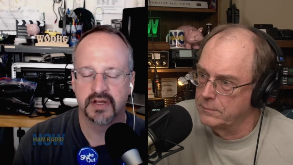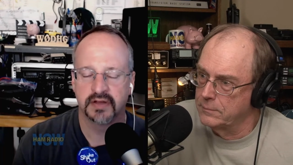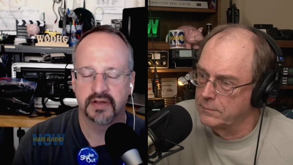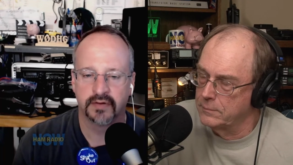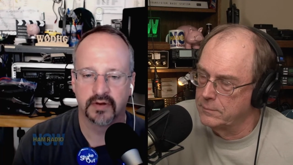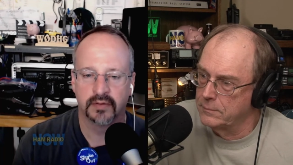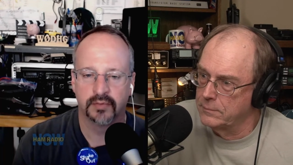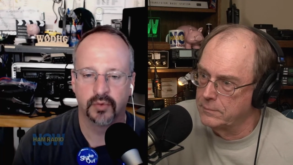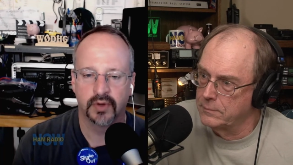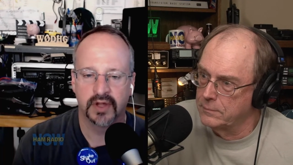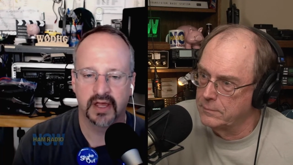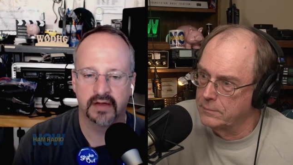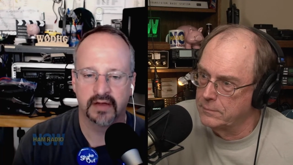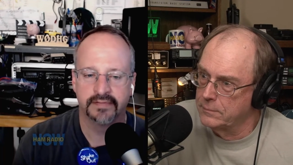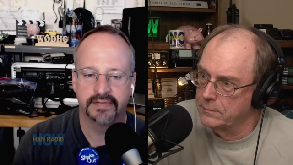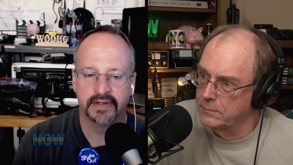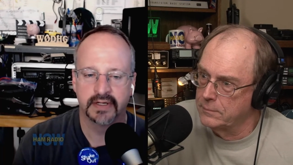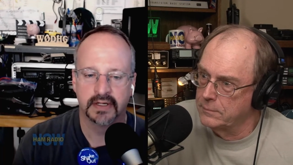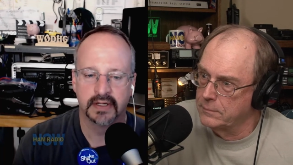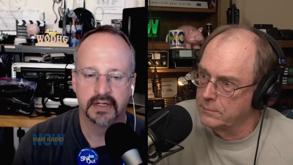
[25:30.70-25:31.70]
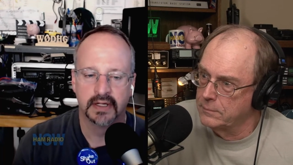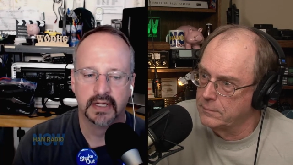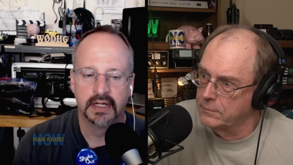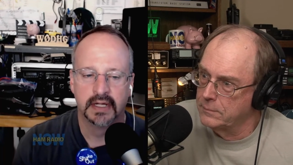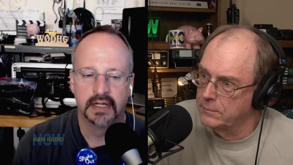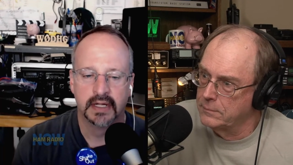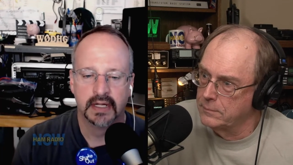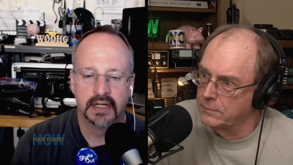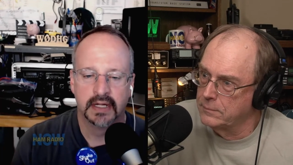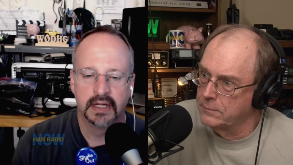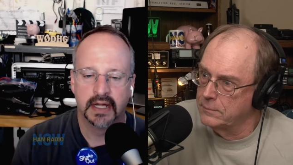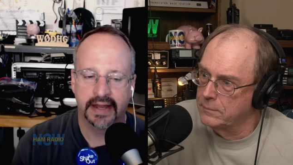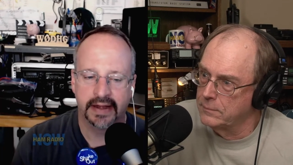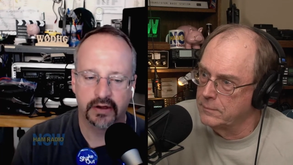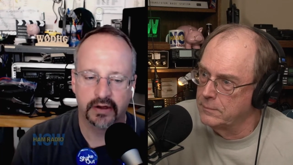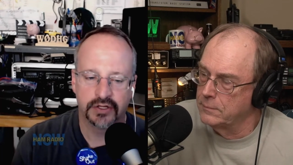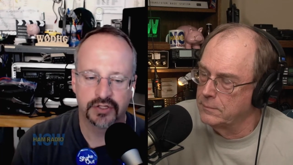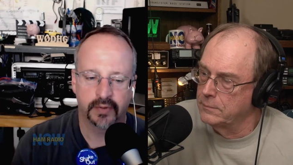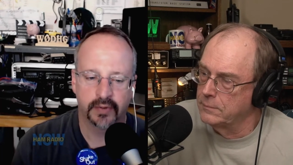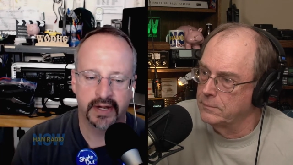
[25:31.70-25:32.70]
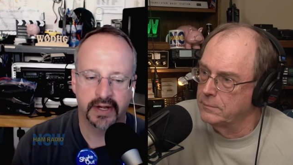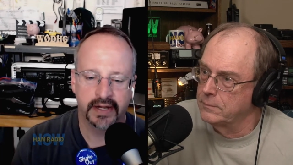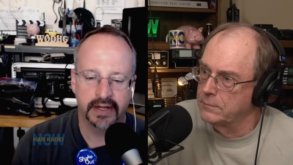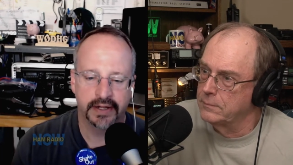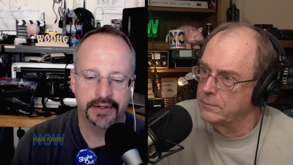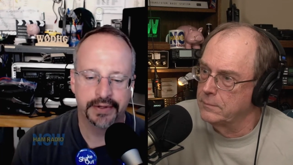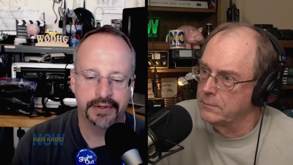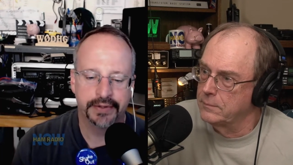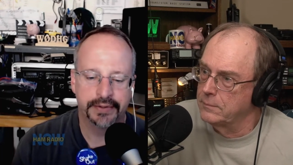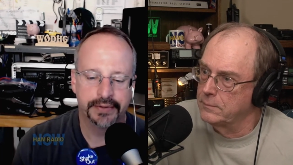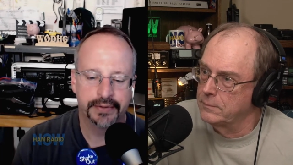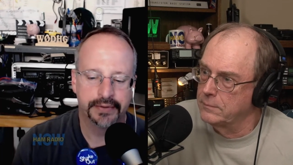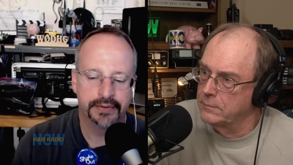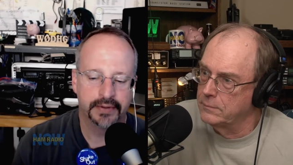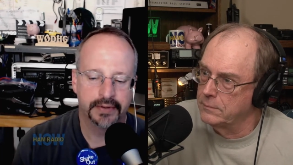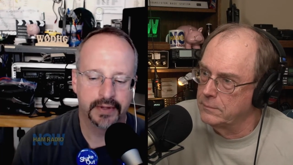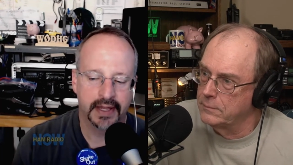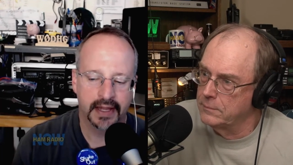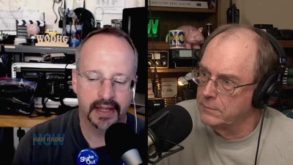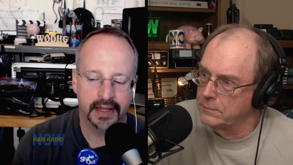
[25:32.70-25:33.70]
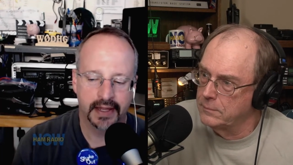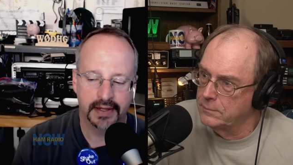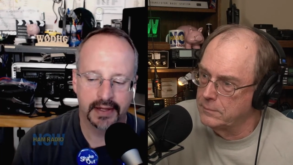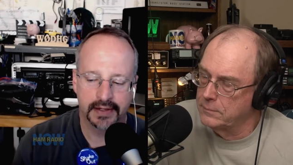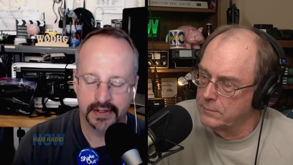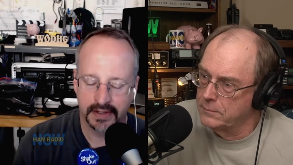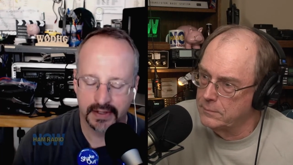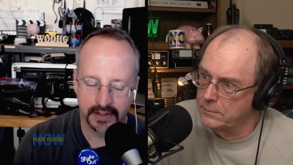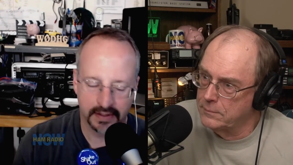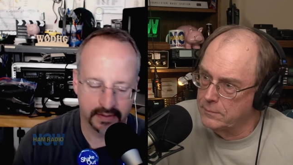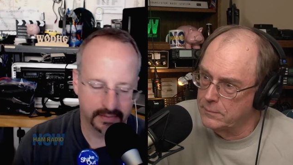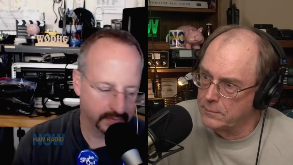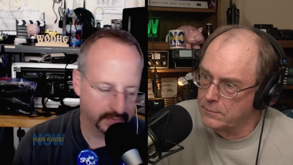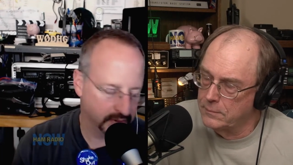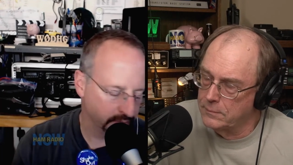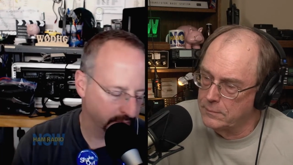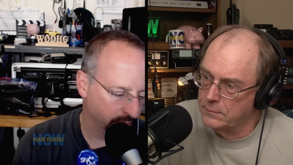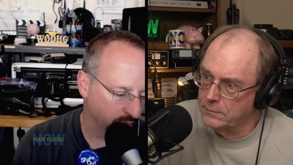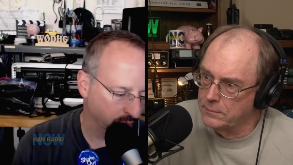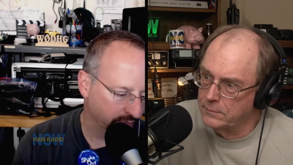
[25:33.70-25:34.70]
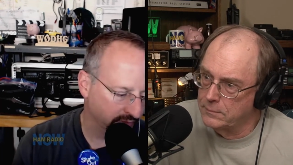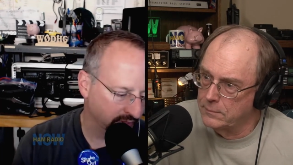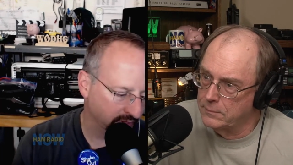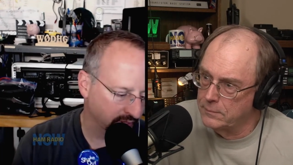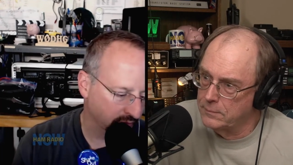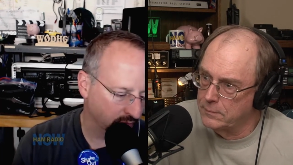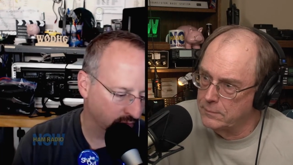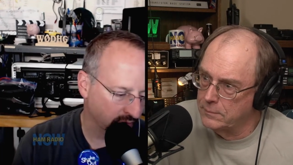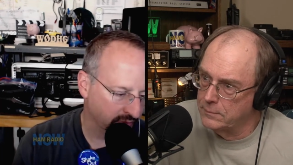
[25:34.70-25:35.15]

Speaker 1: from, we have a a Harris radio and um, I don't remember what the other one.